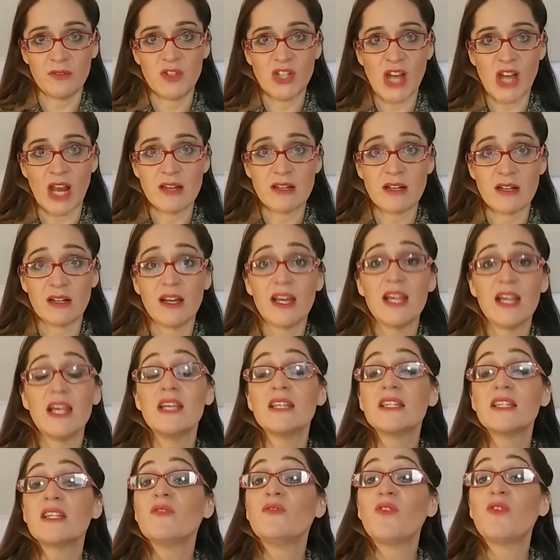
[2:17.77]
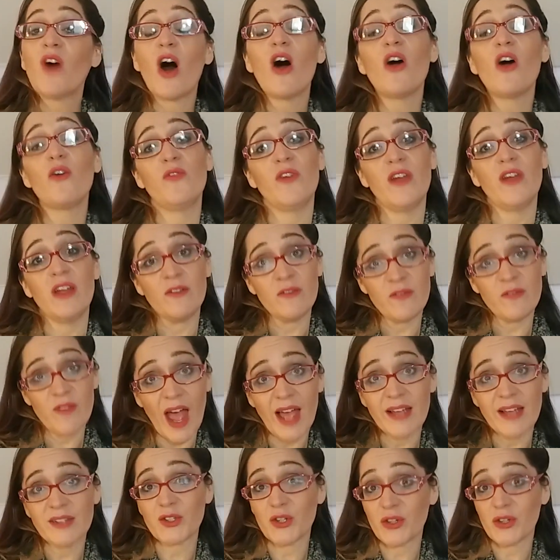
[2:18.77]
of gender is evolving
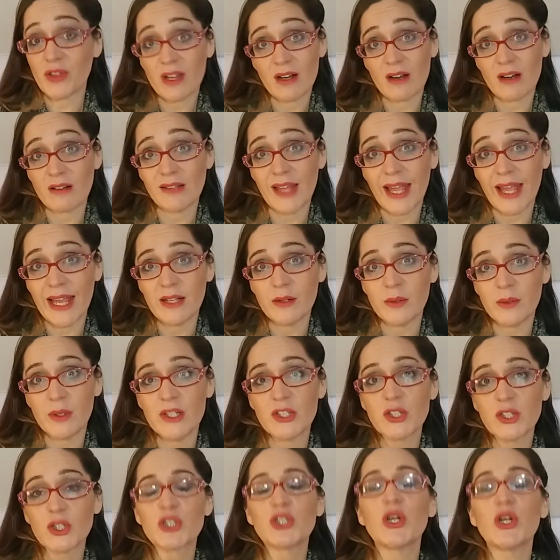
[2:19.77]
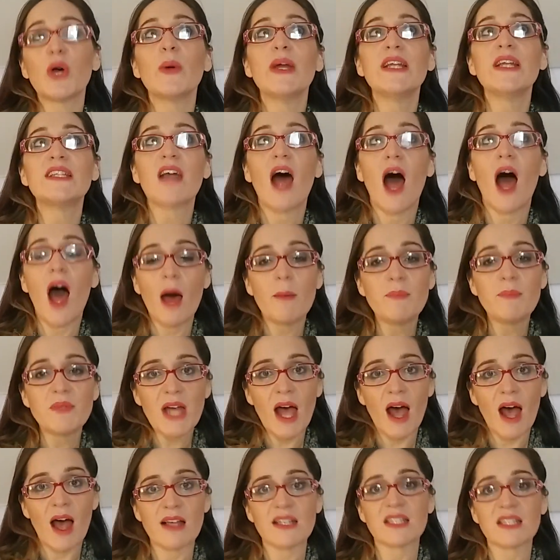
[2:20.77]
faster than our language, so it's up
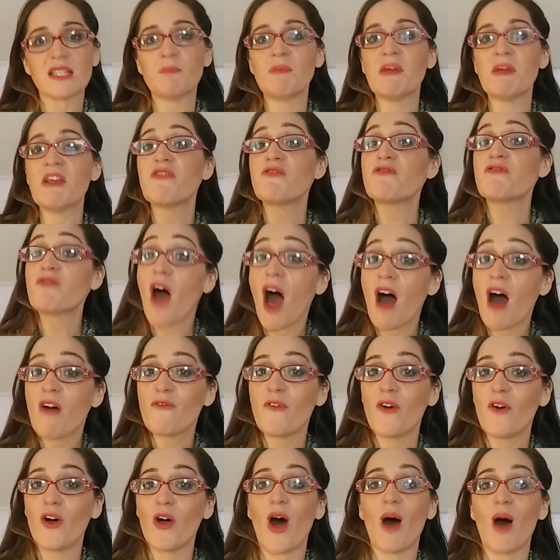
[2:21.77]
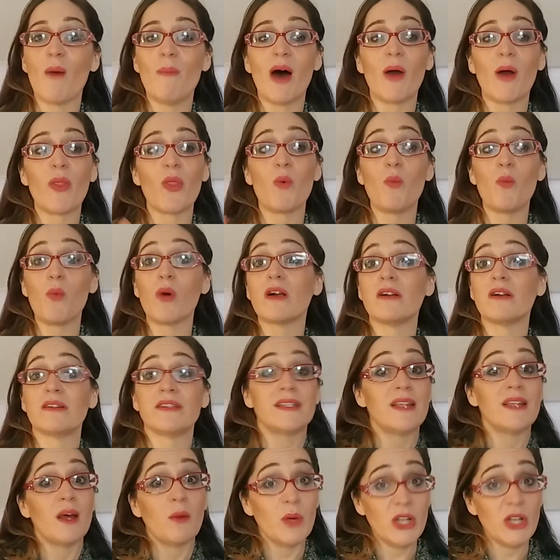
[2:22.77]
to us to be thoughtful about the
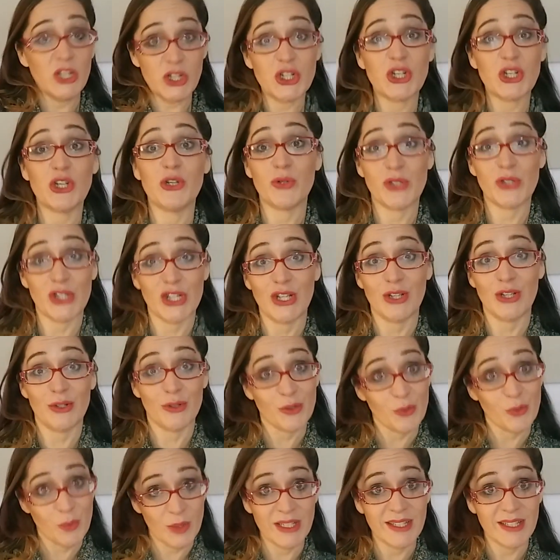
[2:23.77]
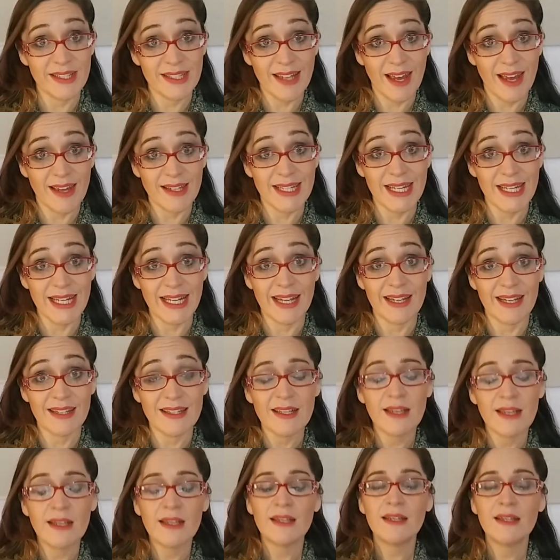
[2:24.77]
words that we choose to use when discussing
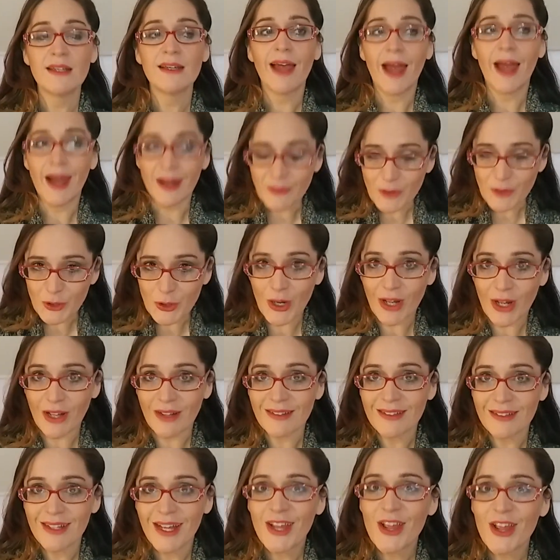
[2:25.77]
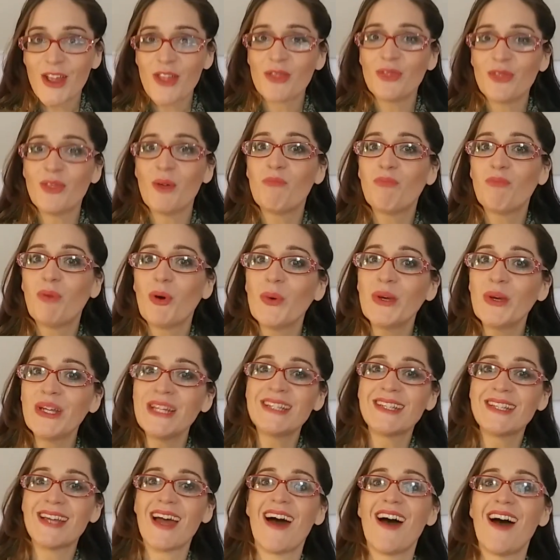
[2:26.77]
it. After all, the
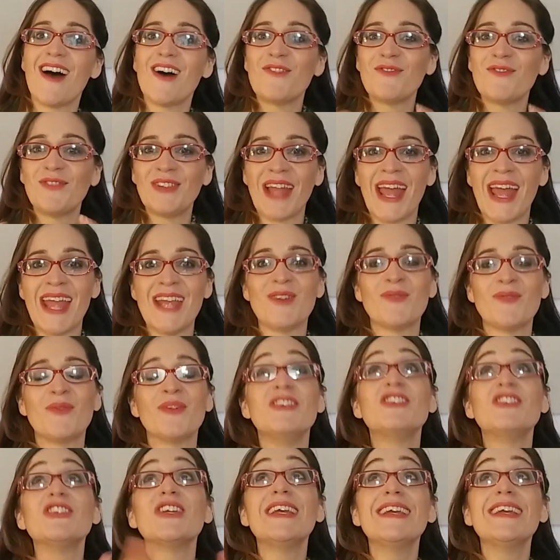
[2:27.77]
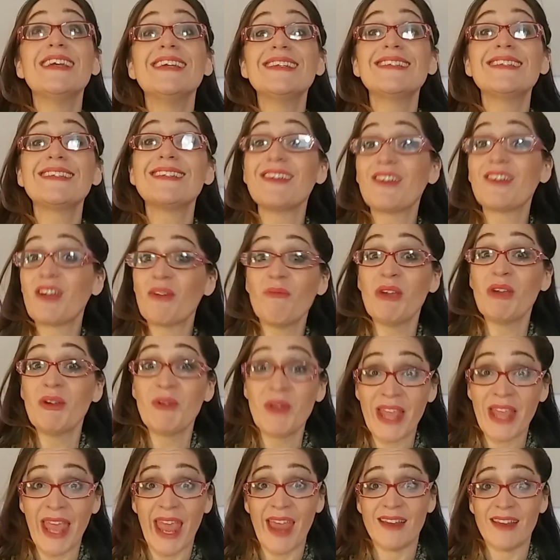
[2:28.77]
point of language is to
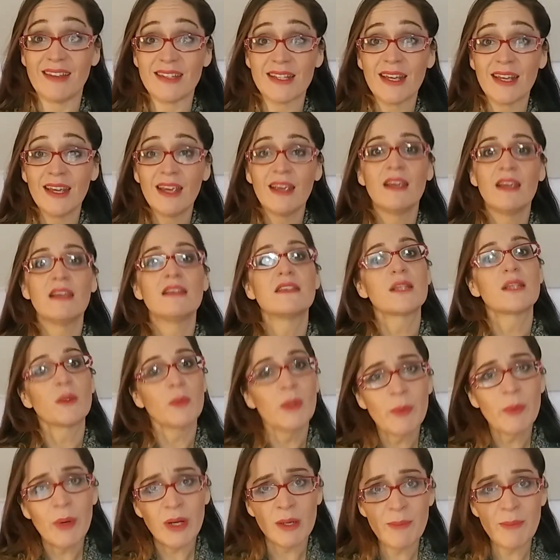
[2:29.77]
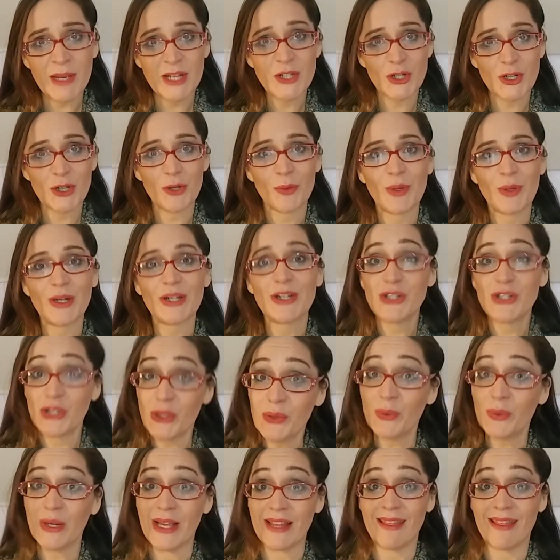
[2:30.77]
communicate, so we want to make sure we're
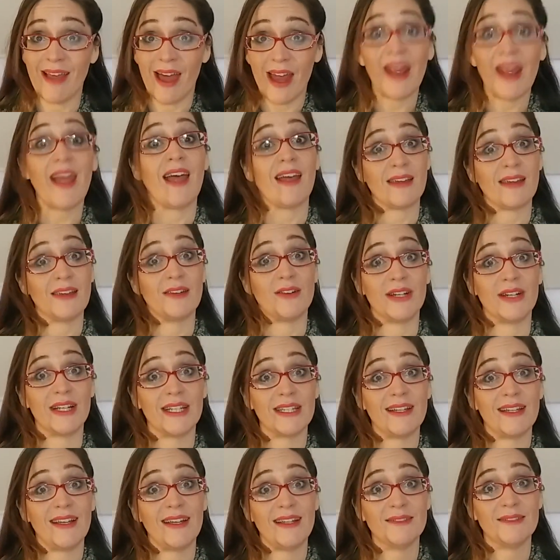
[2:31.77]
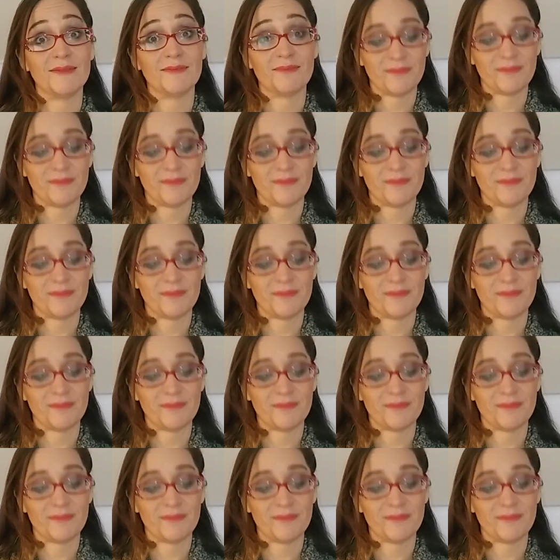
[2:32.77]
doing that accurately.